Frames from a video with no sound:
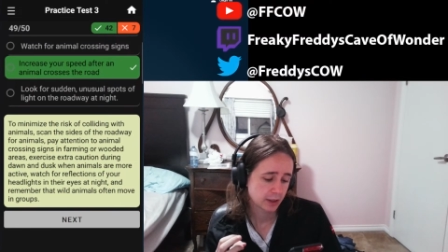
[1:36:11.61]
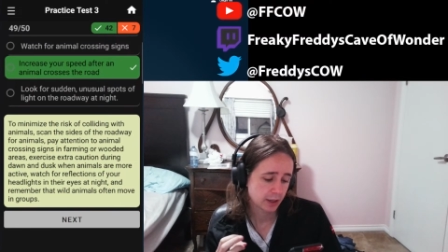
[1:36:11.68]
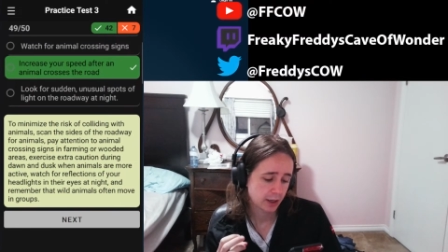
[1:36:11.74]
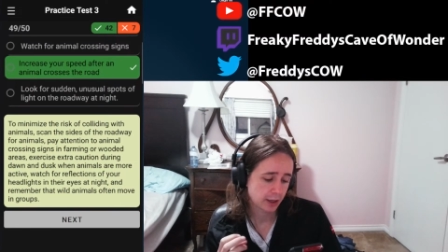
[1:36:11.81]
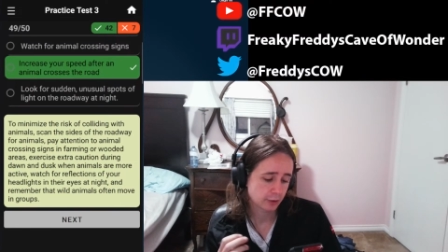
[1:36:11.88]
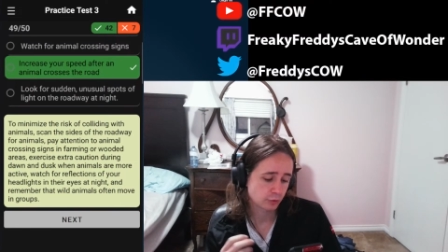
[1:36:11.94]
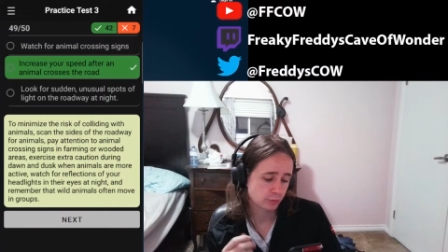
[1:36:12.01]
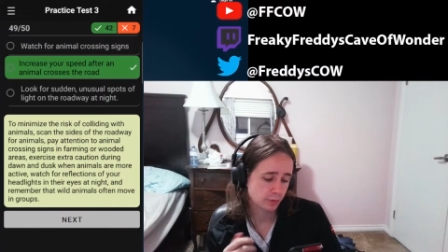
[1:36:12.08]

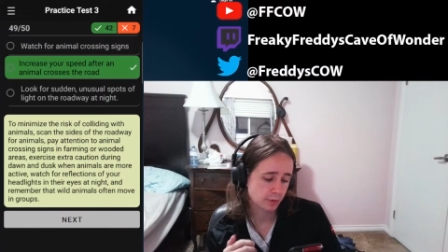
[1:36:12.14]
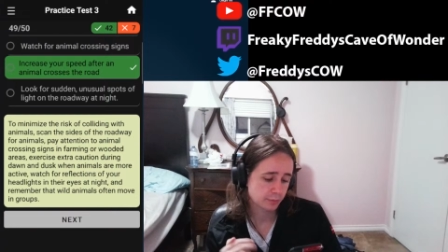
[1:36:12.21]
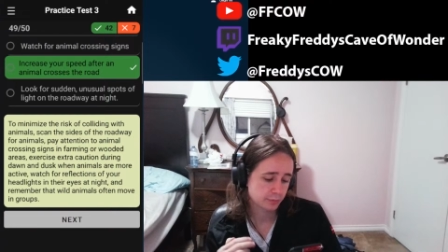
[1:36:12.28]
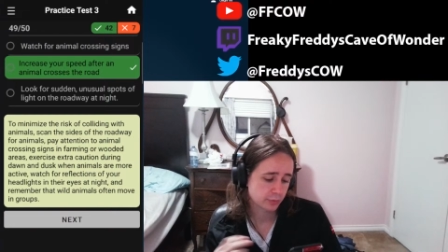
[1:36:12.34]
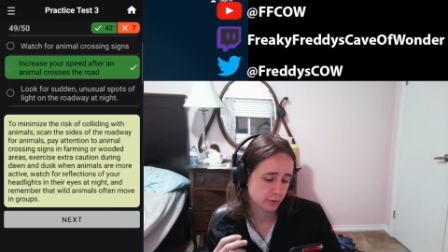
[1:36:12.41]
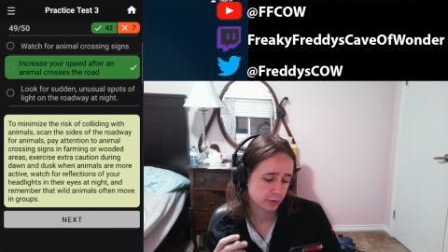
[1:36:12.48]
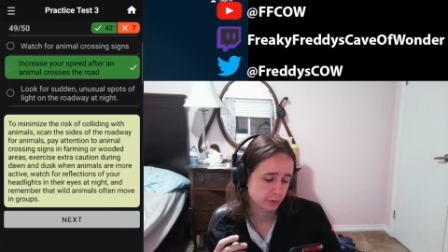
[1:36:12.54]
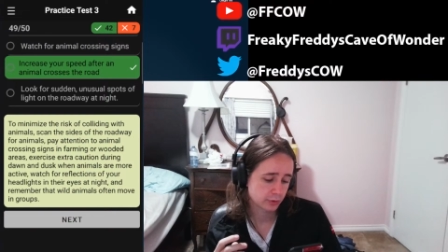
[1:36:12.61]
and
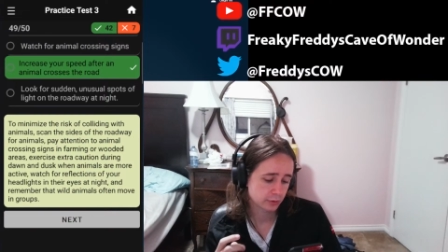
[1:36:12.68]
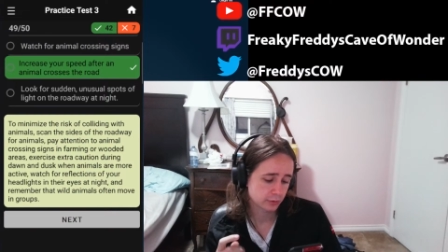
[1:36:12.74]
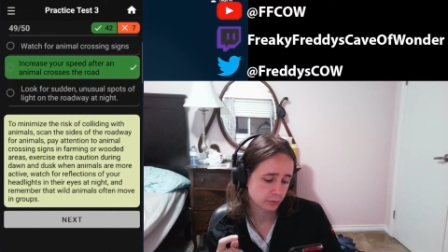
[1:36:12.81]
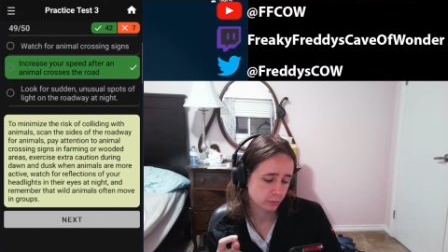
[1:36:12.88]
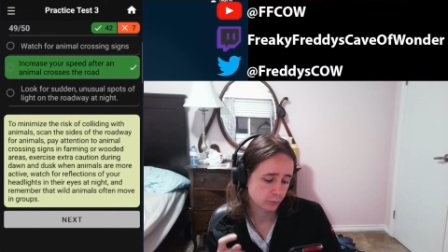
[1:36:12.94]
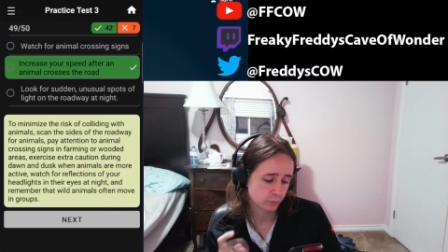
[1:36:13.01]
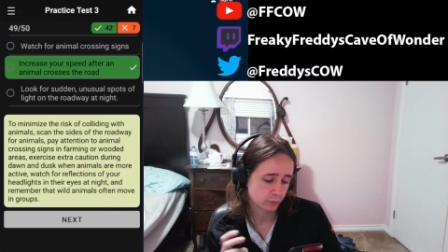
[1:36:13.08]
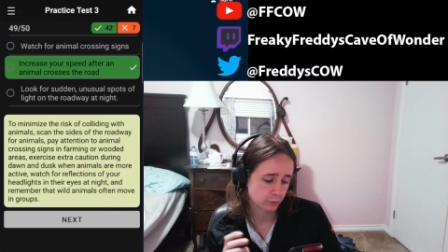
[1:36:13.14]
remember
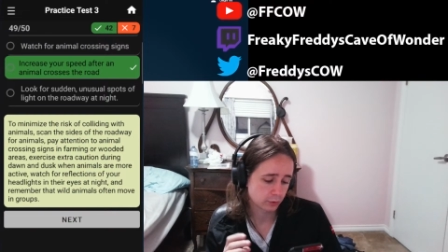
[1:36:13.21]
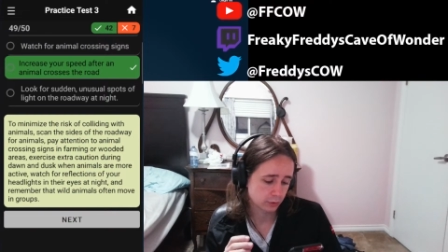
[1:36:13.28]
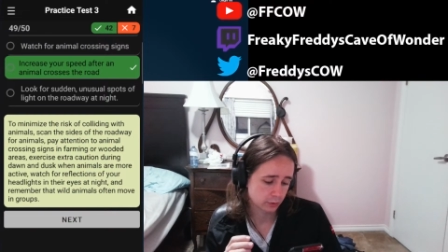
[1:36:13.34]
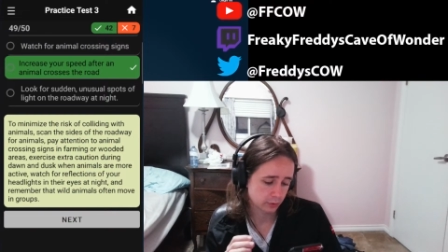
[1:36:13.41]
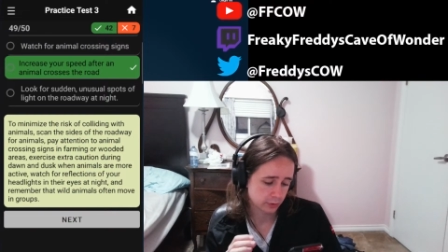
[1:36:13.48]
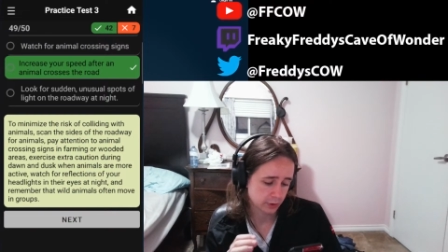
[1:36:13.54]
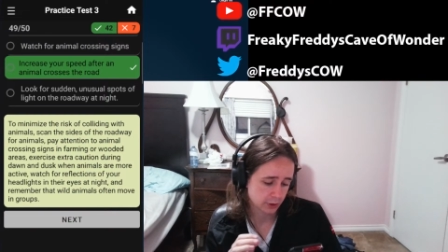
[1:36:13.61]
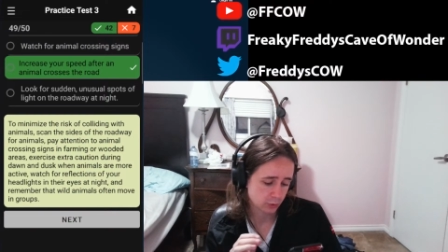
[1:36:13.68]

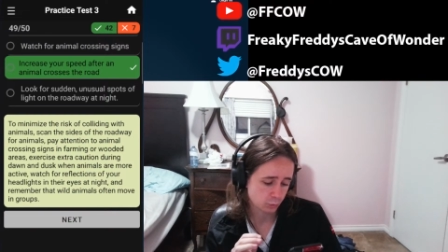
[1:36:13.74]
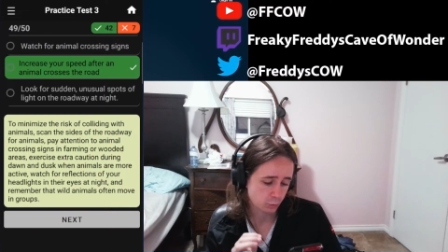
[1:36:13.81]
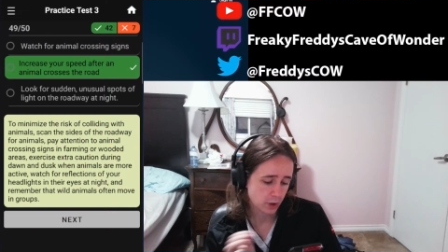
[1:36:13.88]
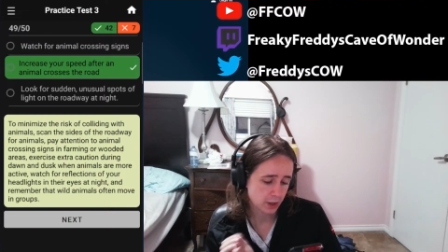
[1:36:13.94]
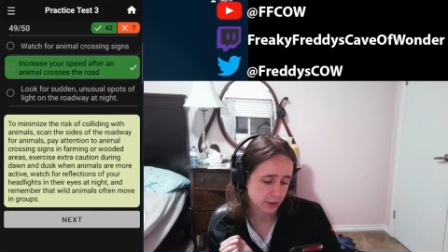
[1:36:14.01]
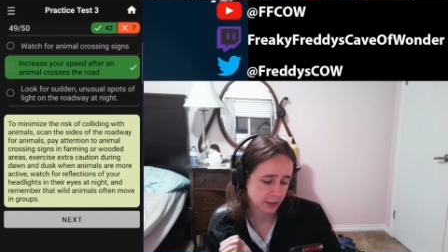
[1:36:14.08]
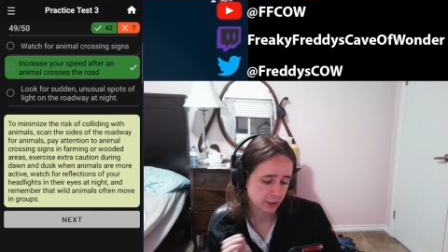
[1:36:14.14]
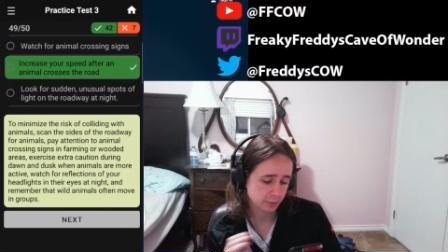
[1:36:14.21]
that
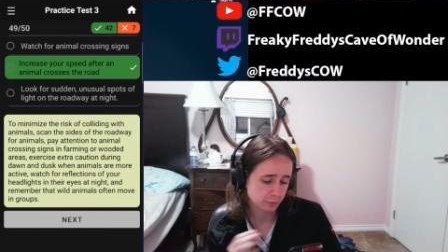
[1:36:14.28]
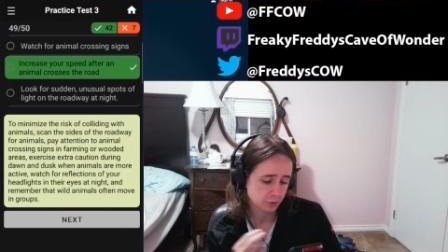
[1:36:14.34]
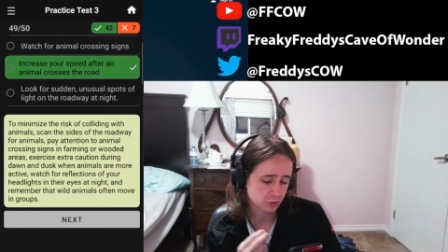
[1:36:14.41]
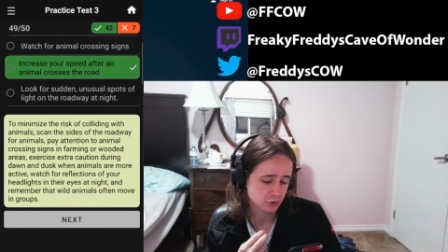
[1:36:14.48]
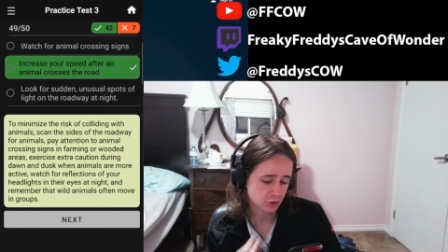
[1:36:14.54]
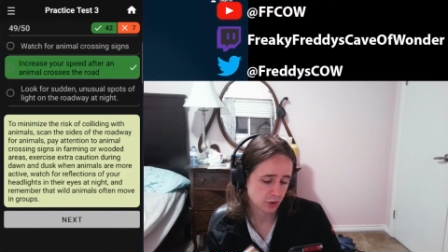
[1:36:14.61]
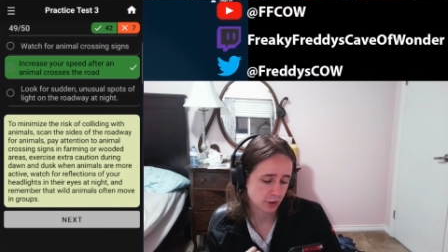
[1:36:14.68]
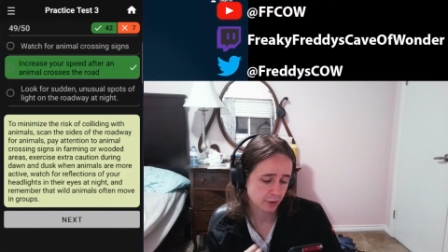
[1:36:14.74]
wild
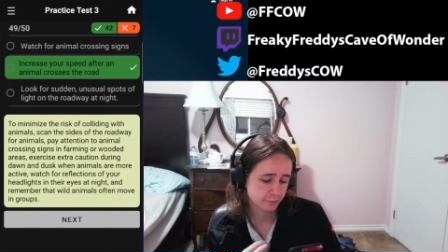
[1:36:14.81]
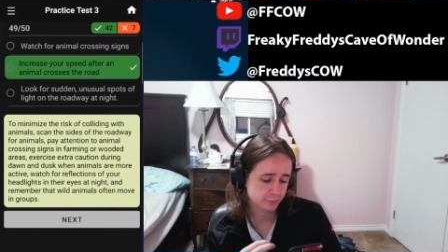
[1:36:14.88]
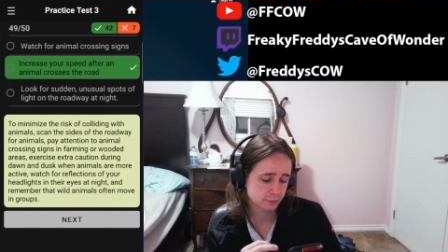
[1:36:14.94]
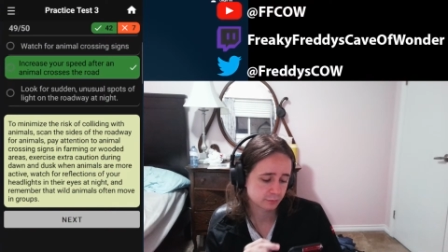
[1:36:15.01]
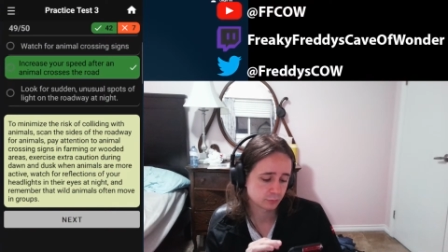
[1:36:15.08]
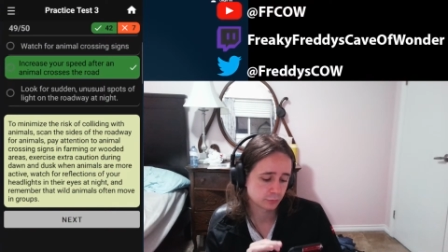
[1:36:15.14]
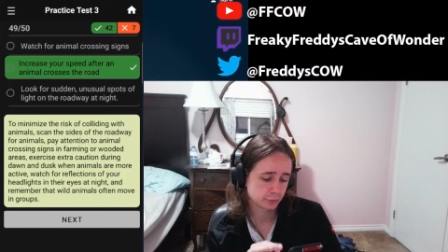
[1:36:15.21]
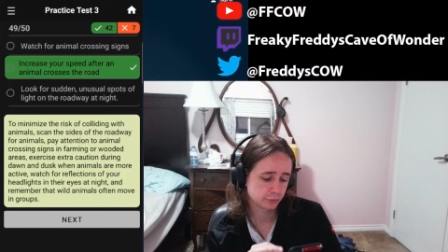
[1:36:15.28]
animals
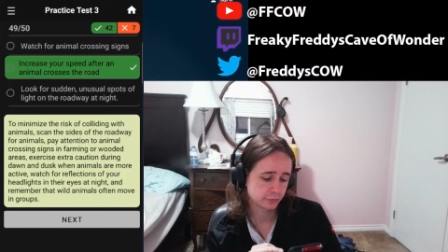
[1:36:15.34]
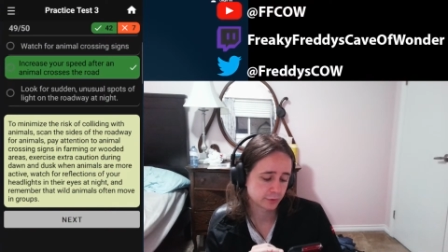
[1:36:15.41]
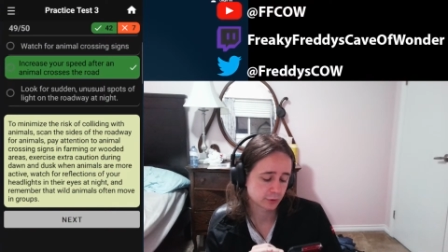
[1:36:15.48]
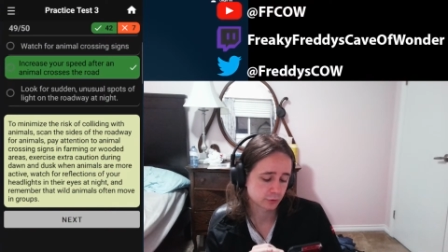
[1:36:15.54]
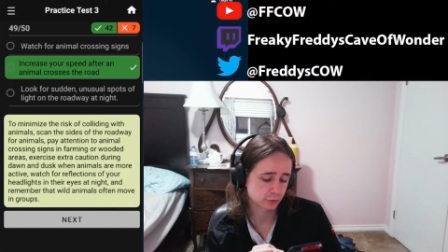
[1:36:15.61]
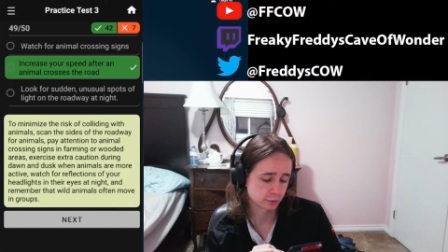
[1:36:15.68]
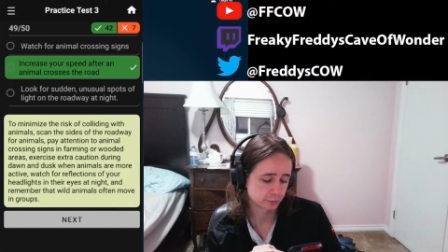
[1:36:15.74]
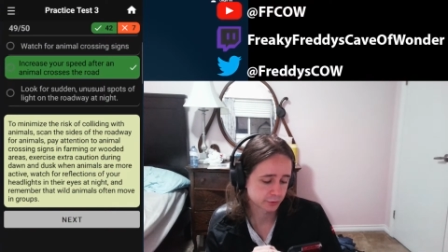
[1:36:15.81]
often move in
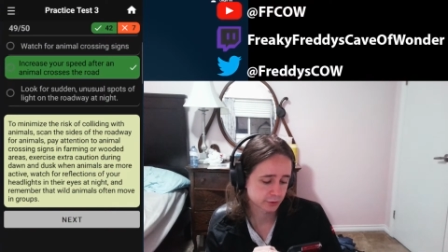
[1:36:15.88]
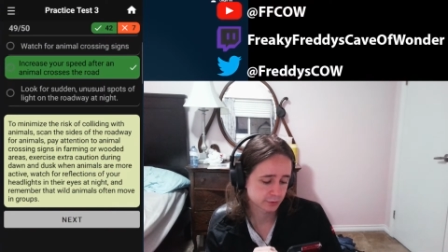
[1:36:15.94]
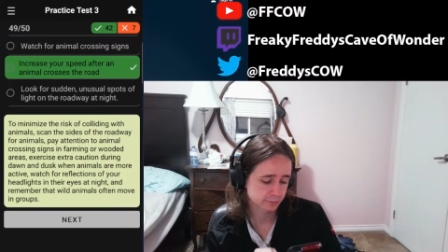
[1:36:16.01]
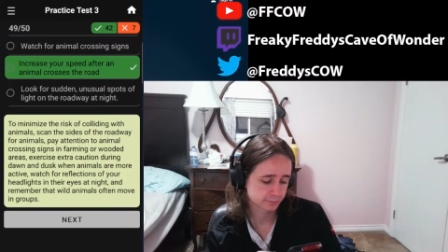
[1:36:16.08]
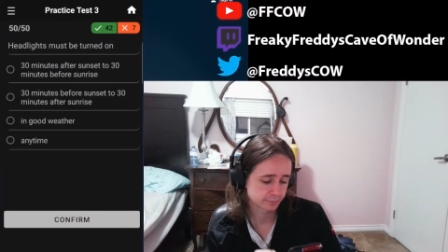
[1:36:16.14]
groups.